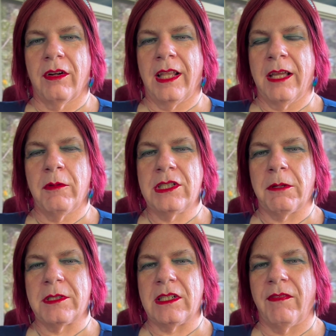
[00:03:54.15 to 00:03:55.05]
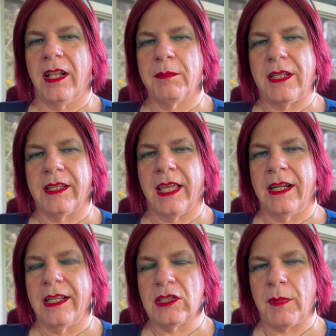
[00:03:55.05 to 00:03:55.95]
language that was developed at the
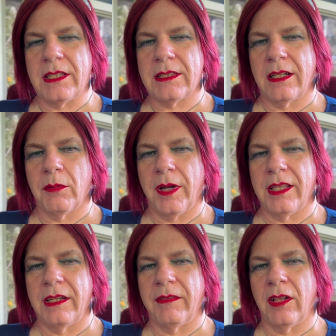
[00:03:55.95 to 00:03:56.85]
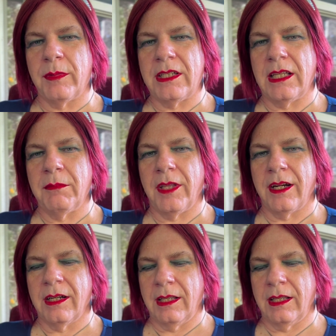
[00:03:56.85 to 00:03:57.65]
Kennedy Space Center by the development team there,